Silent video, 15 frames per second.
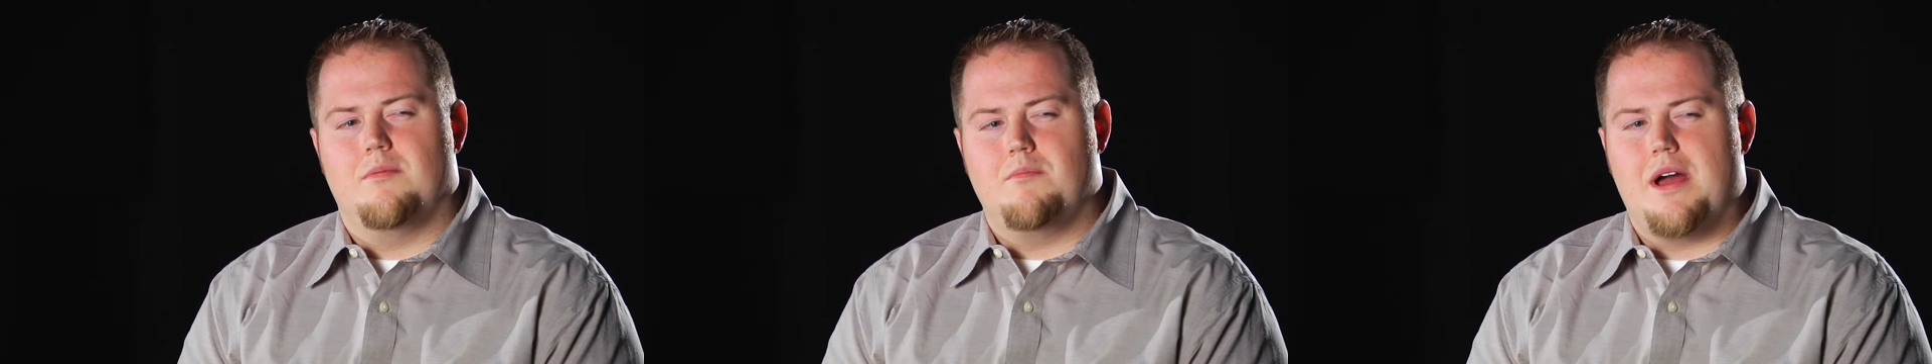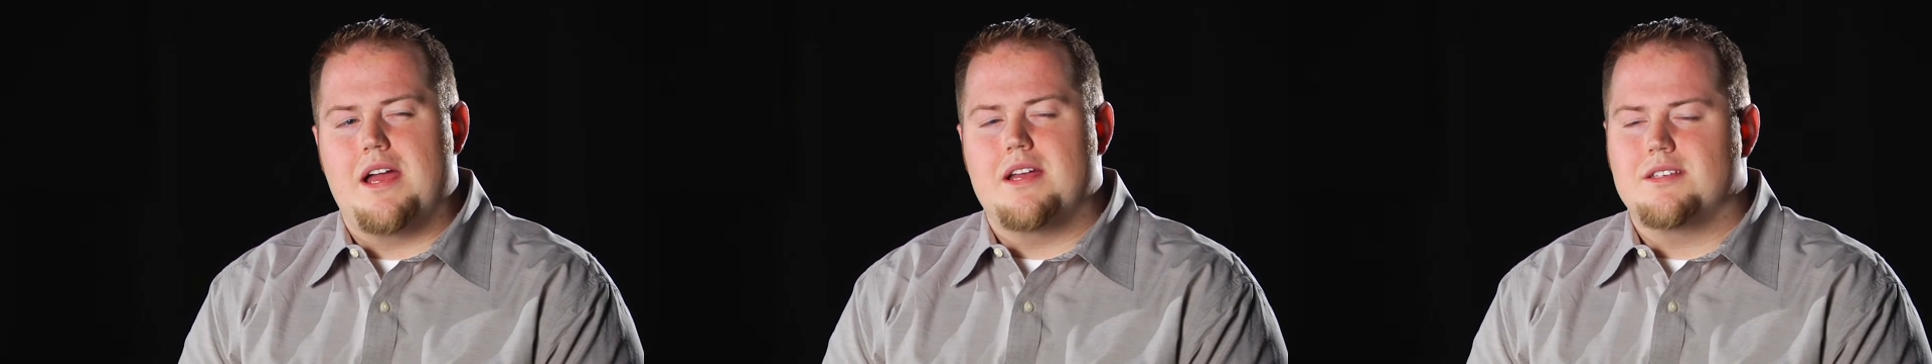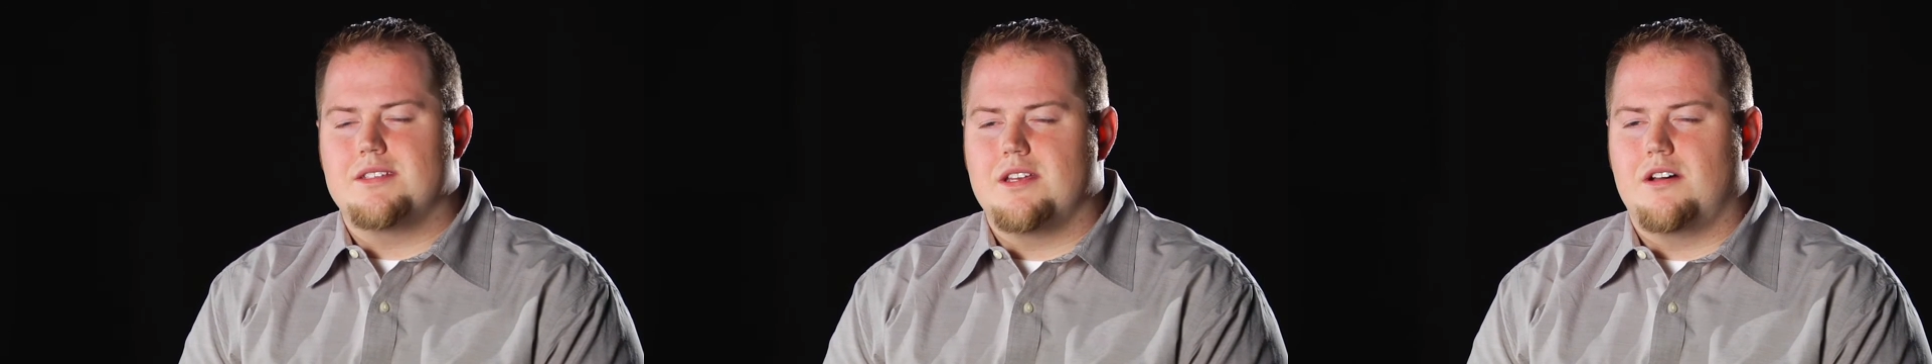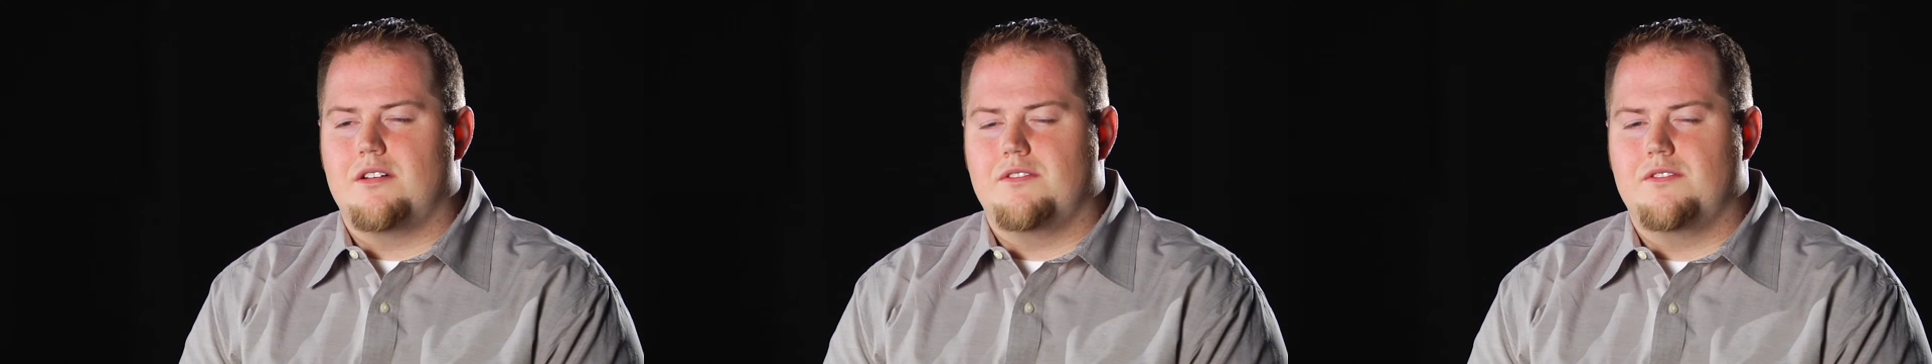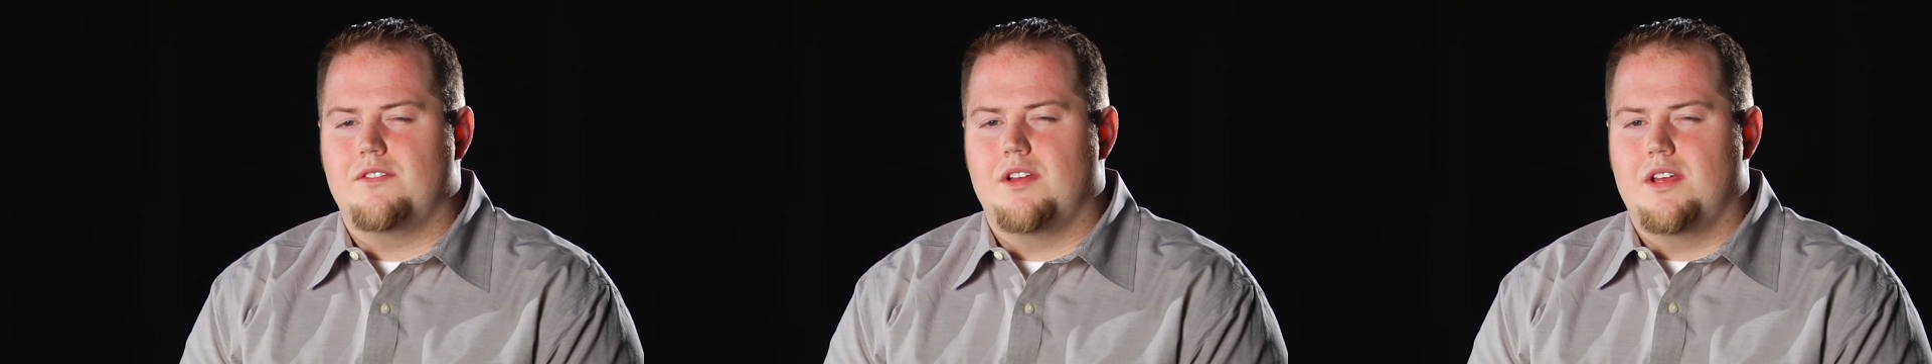by
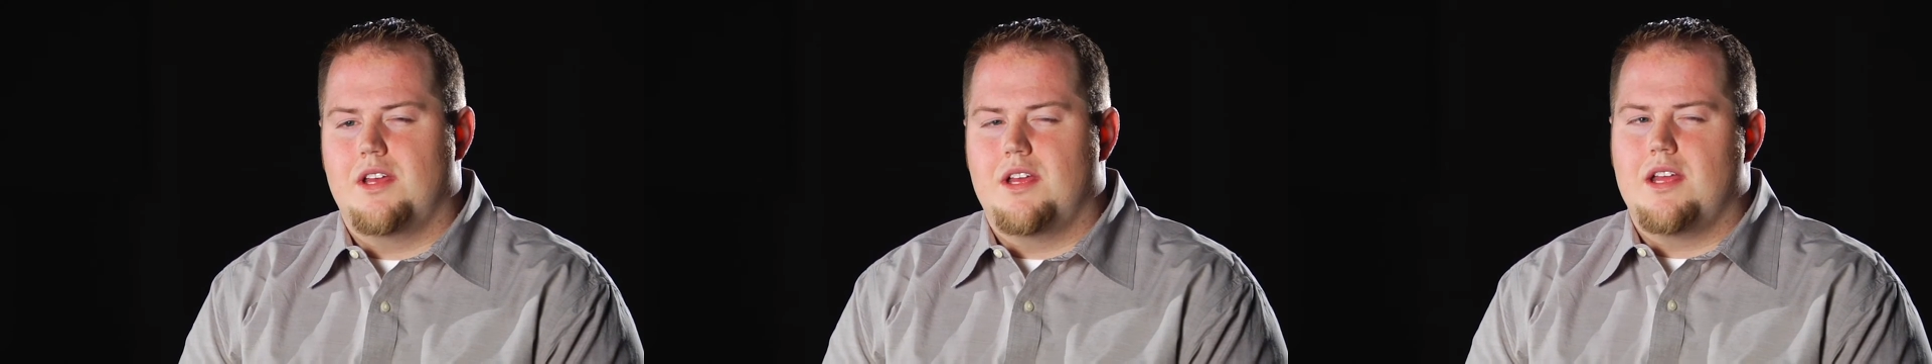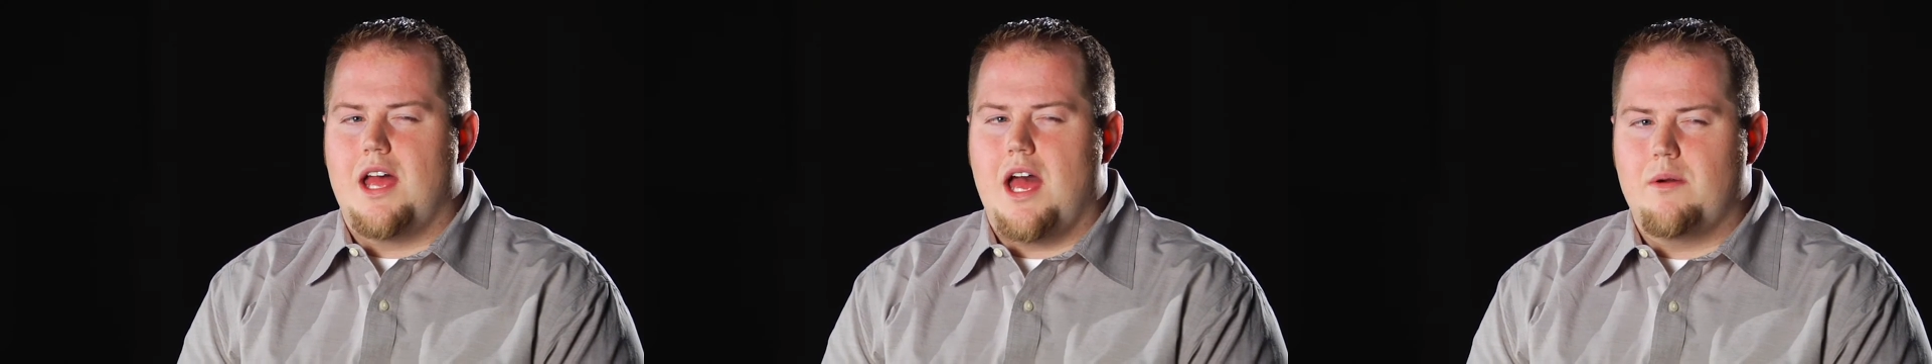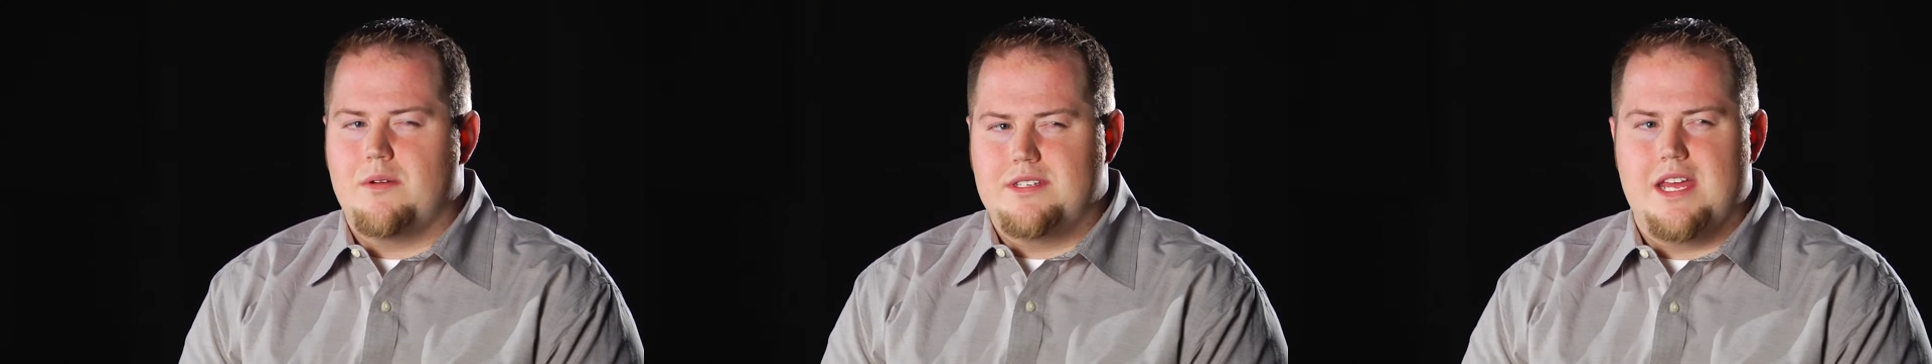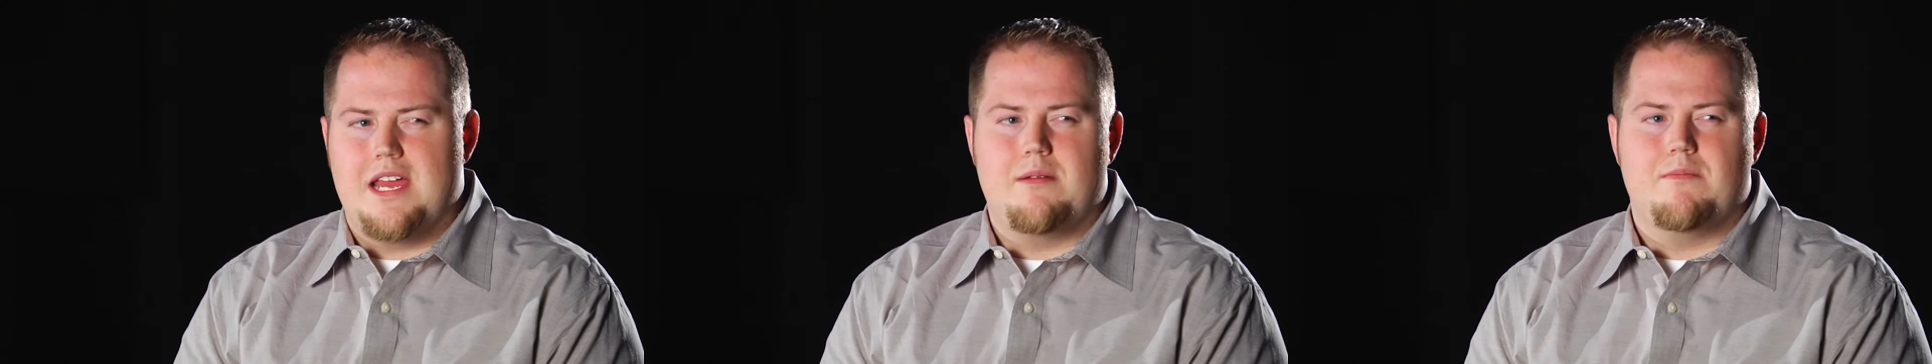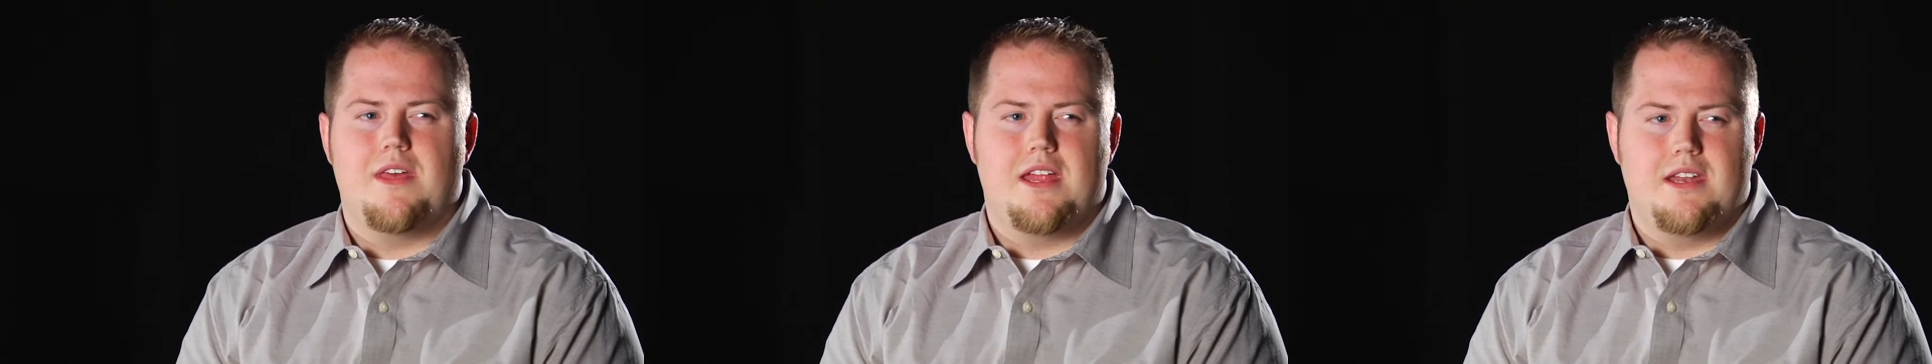itself, I would
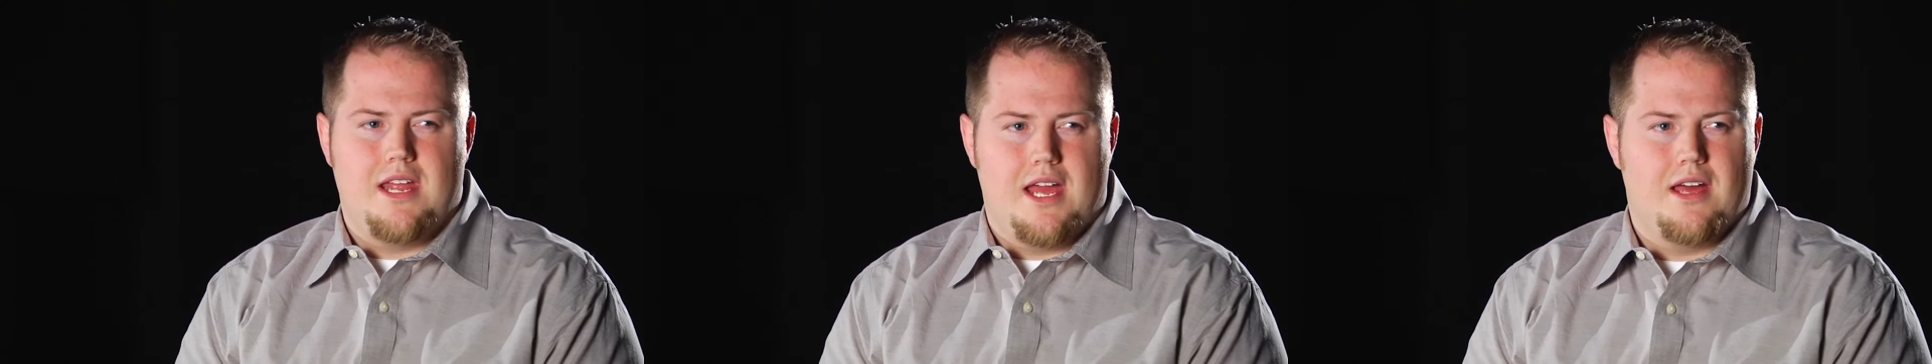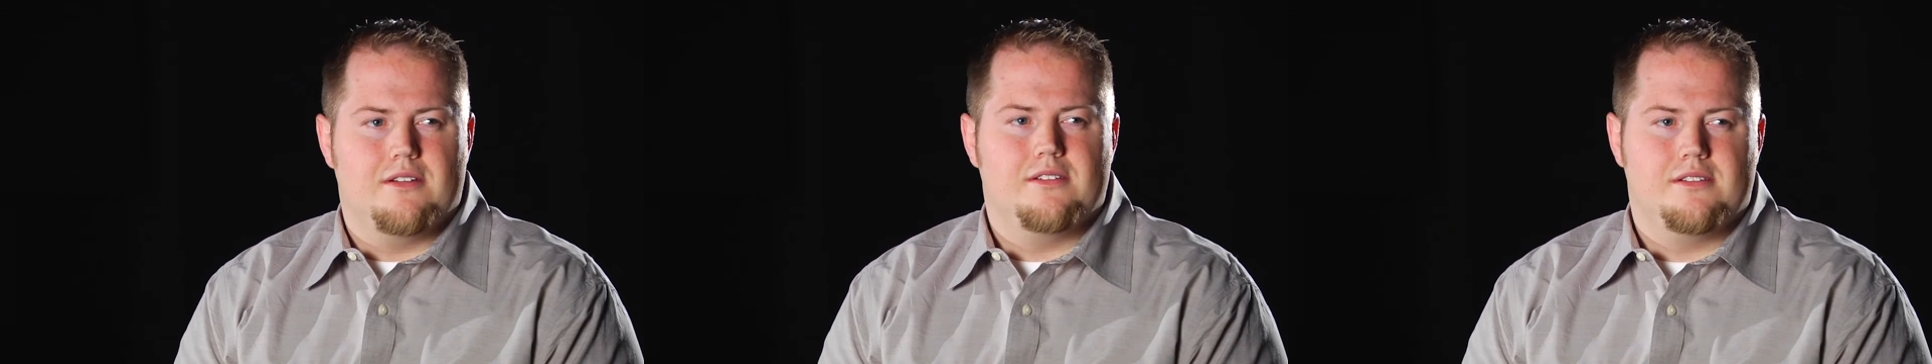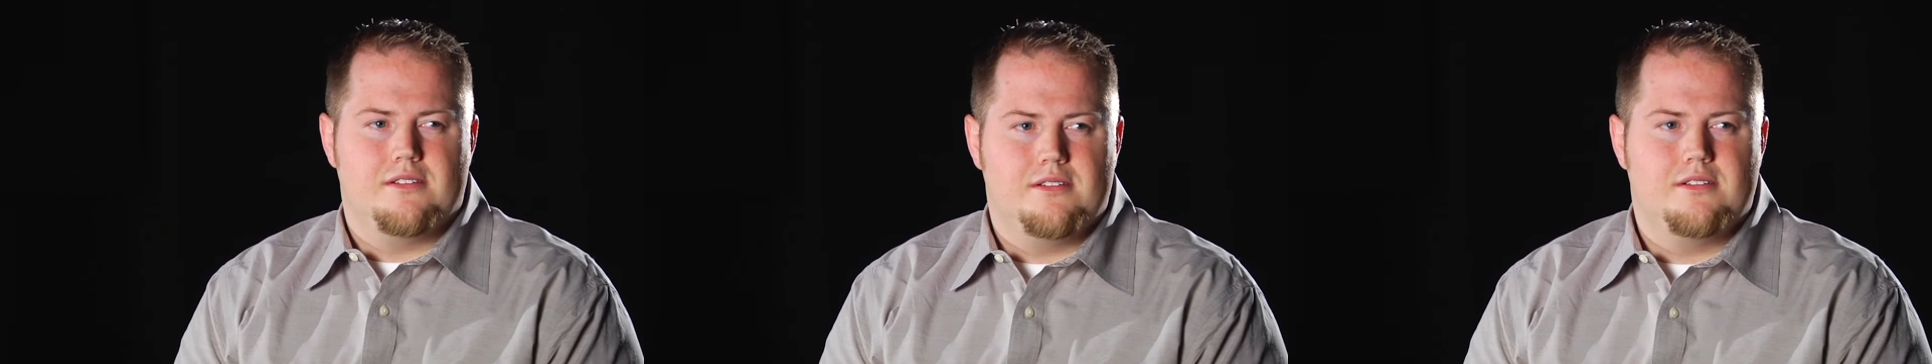tame that down.